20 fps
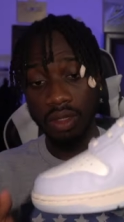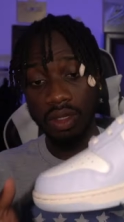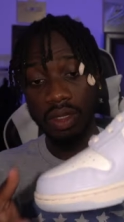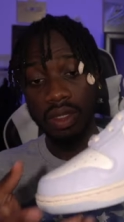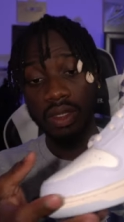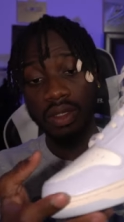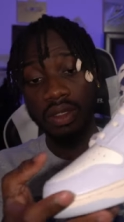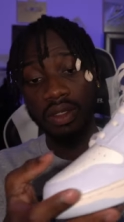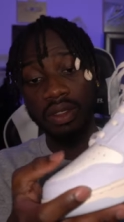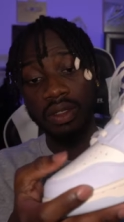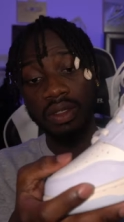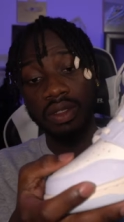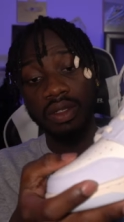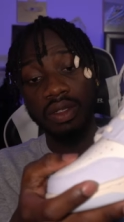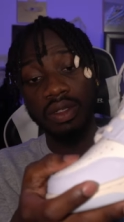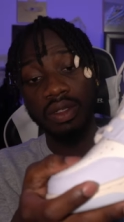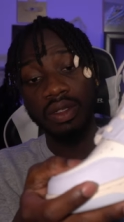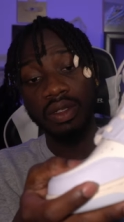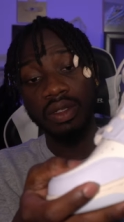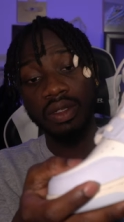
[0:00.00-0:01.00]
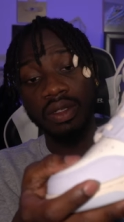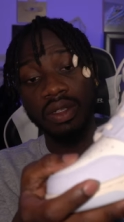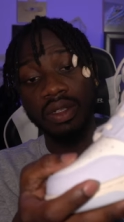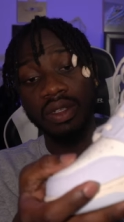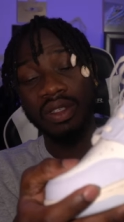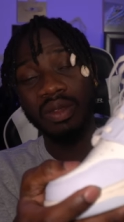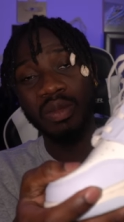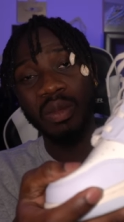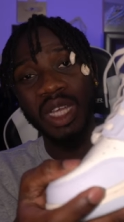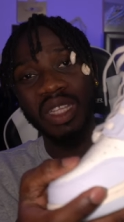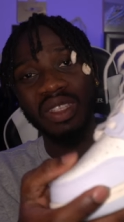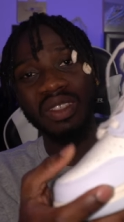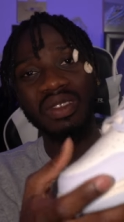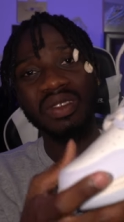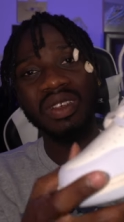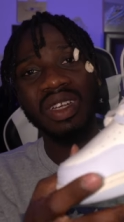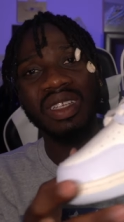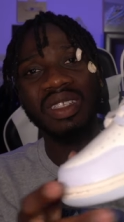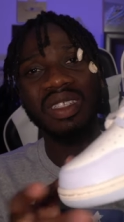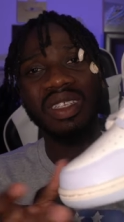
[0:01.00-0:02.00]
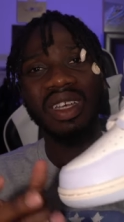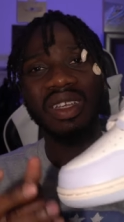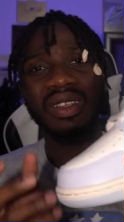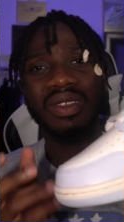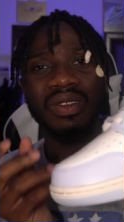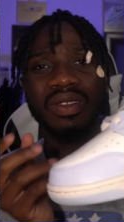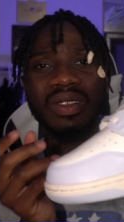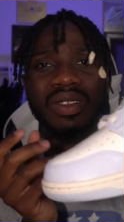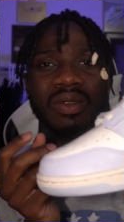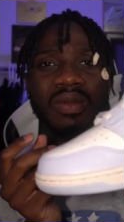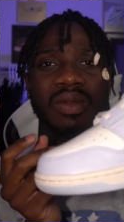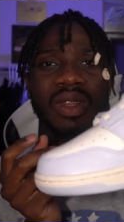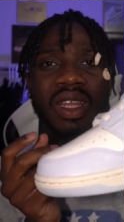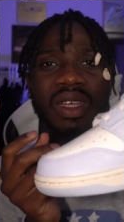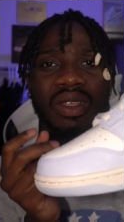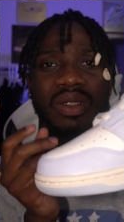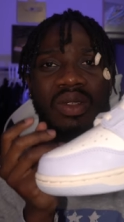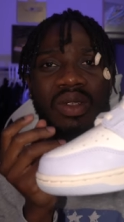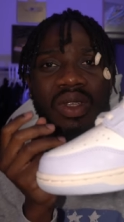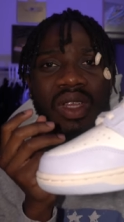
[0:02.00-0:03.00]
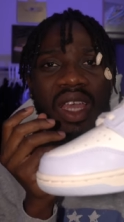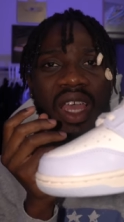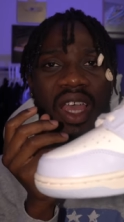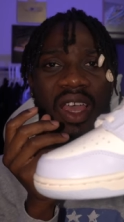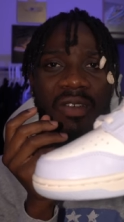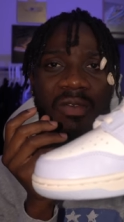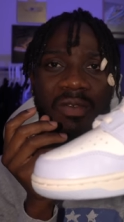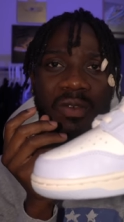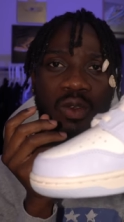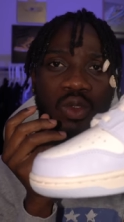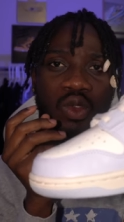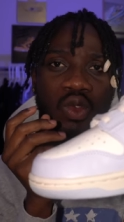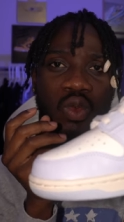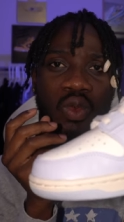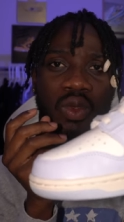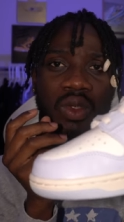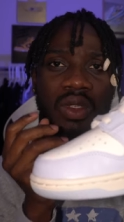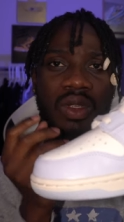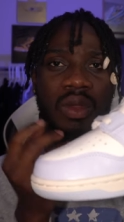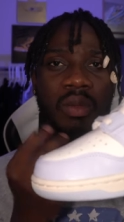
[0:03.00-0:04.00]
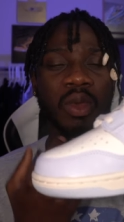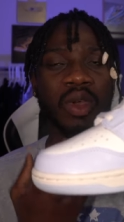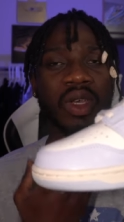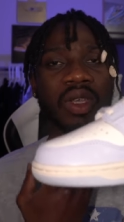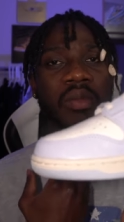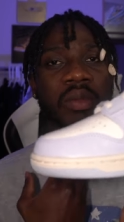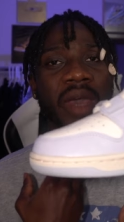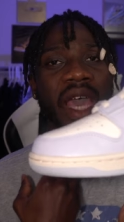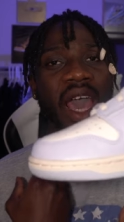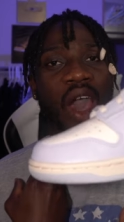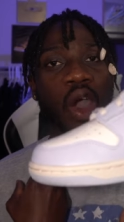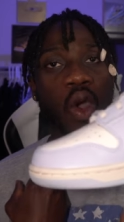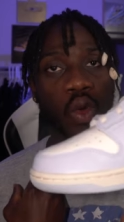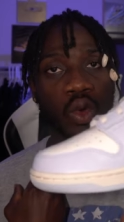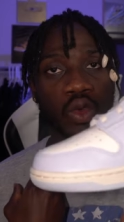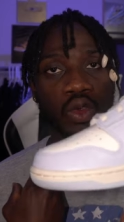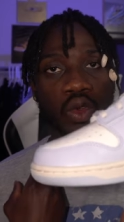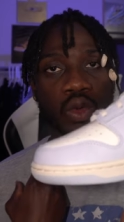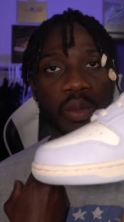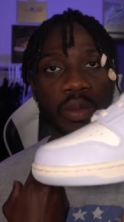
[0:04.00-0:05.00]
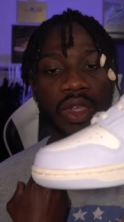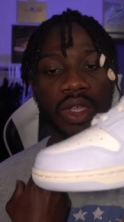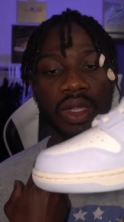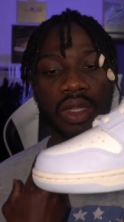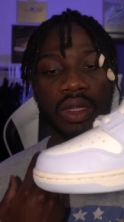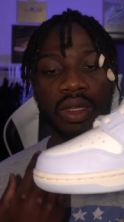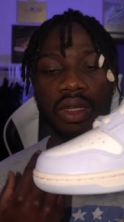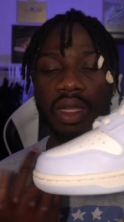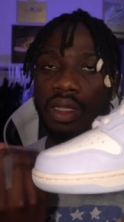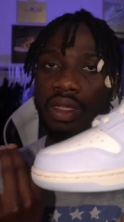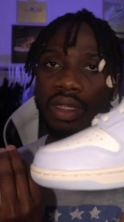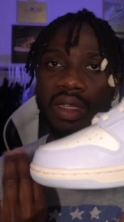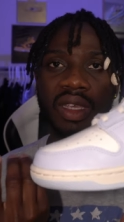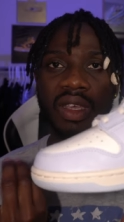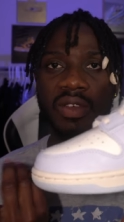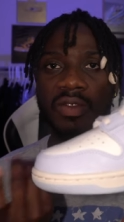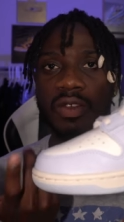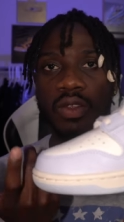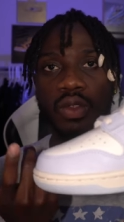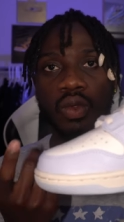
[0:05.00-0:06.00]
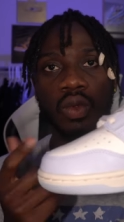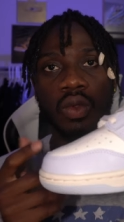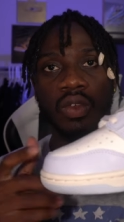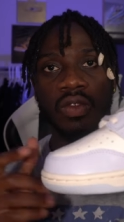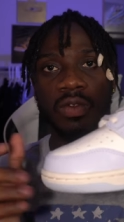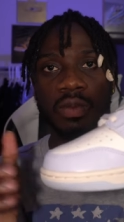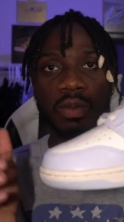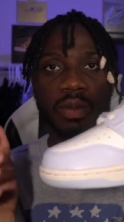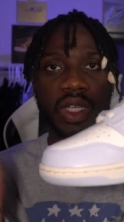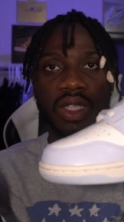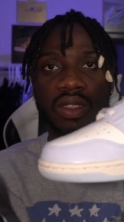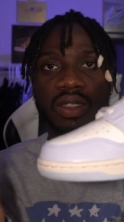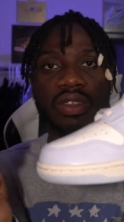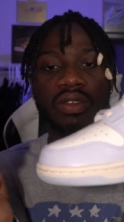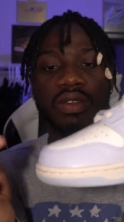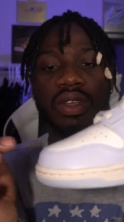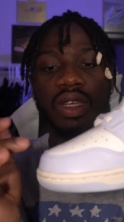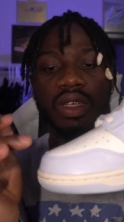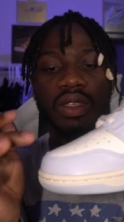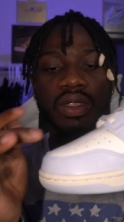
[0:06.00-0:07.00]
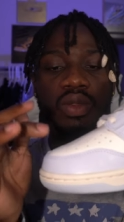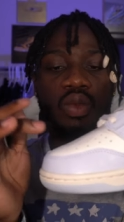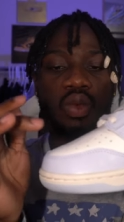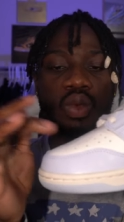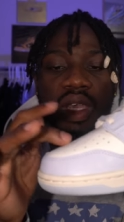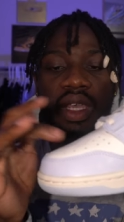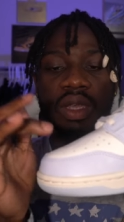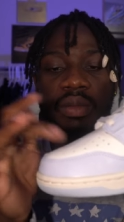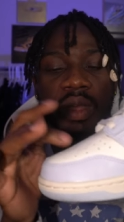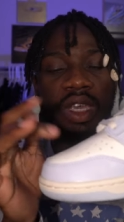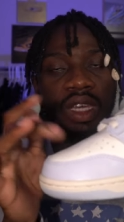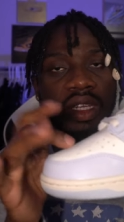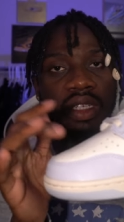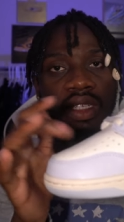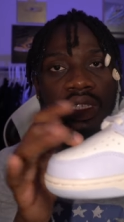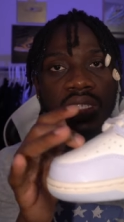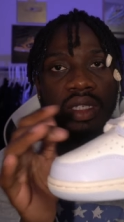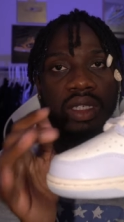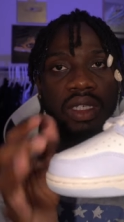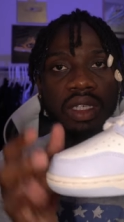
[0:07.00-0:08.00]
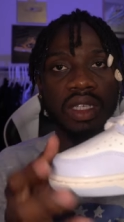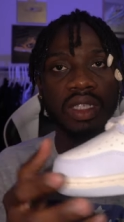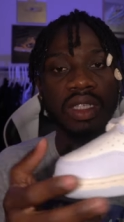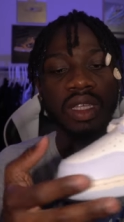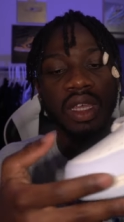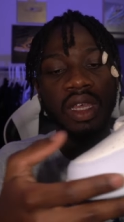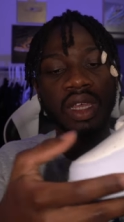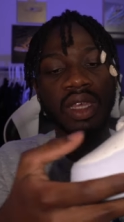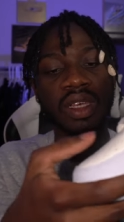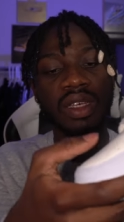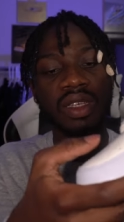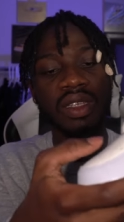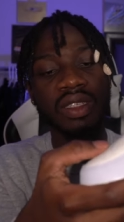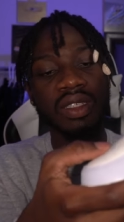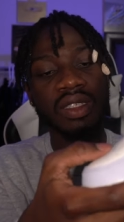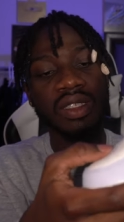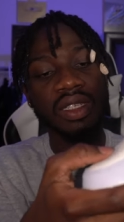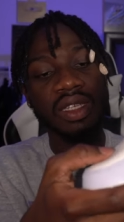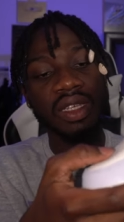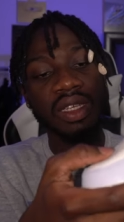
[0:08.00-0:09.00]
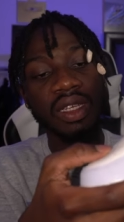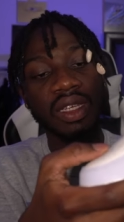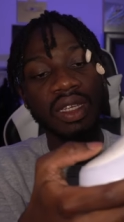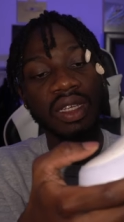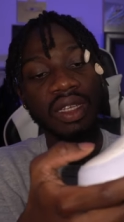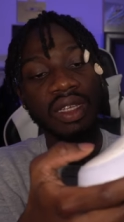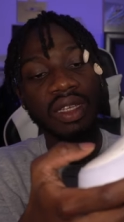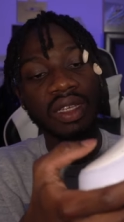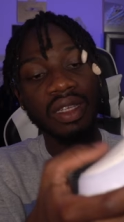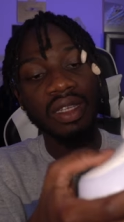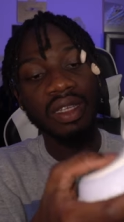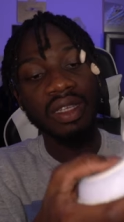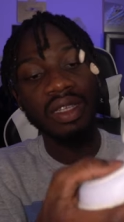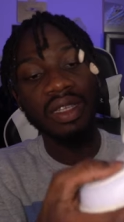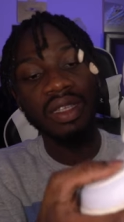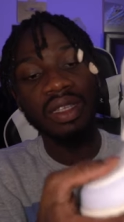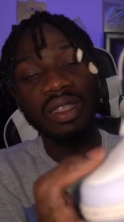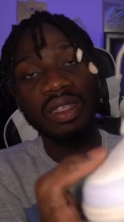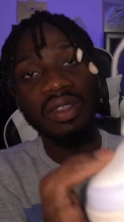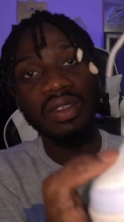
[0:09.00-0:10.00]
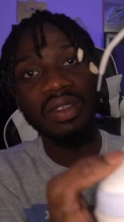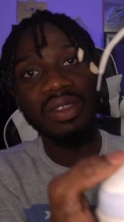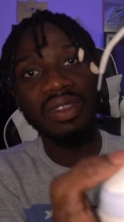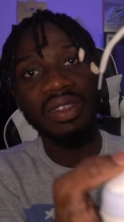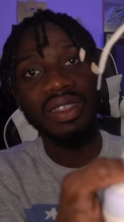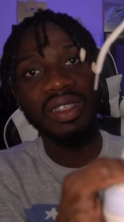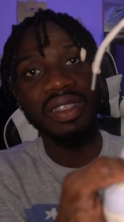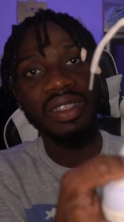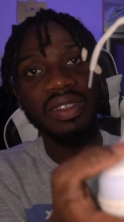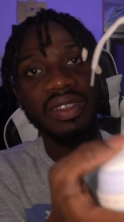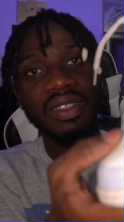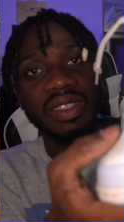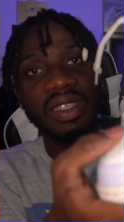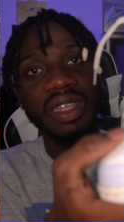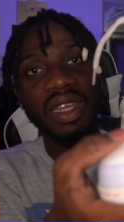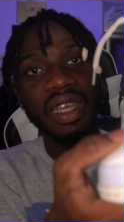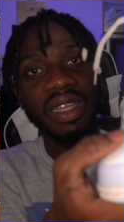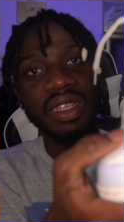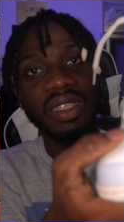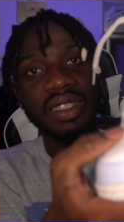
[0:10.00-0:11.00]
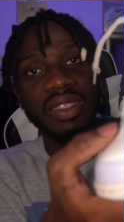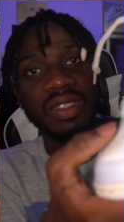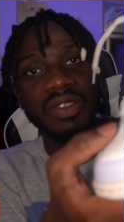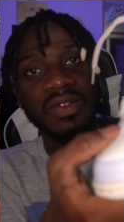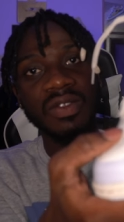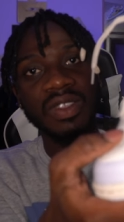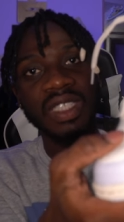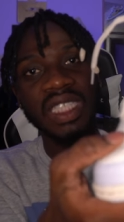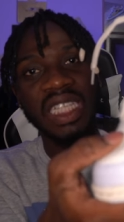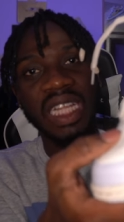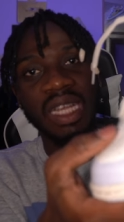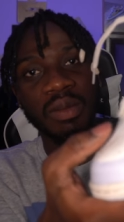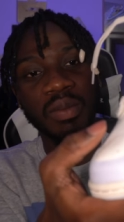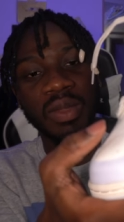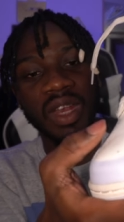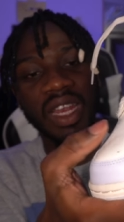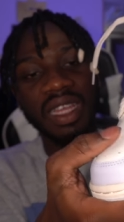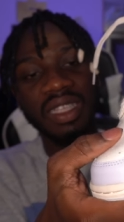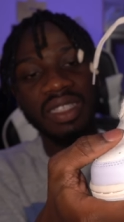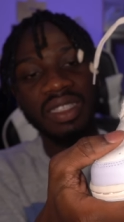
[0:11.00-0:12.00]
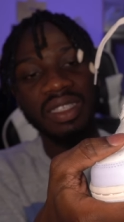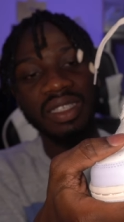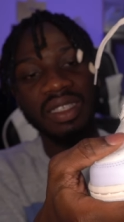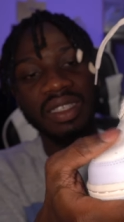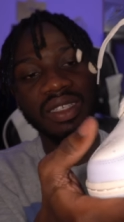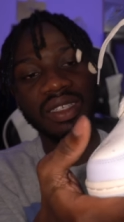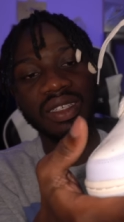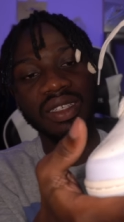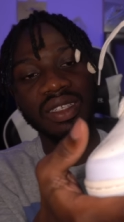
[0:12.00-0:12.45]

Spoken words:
This material is kind of similar to the Air Force One, but in my own opinion, I think Air Force One material is way better than this, because can you see that? This feels like plastic.